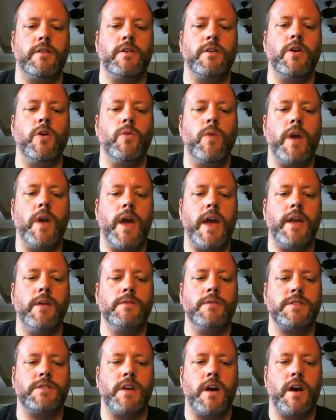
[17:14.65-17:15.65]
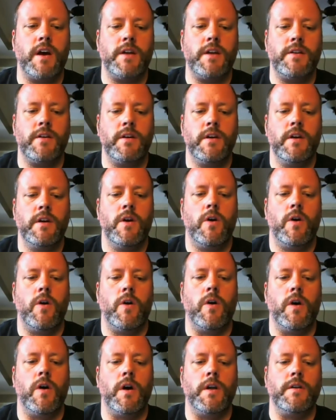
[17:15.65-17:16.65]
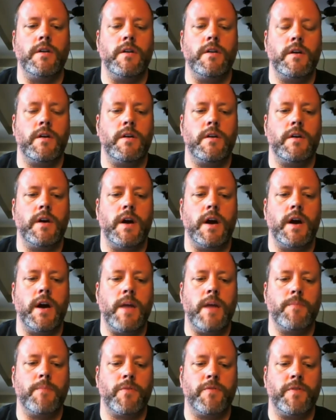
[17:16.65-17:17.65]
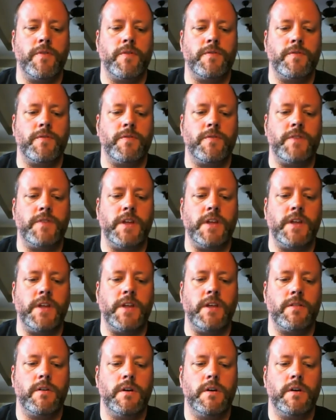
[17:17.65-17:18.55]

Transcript: Go head outside on uh, April 15th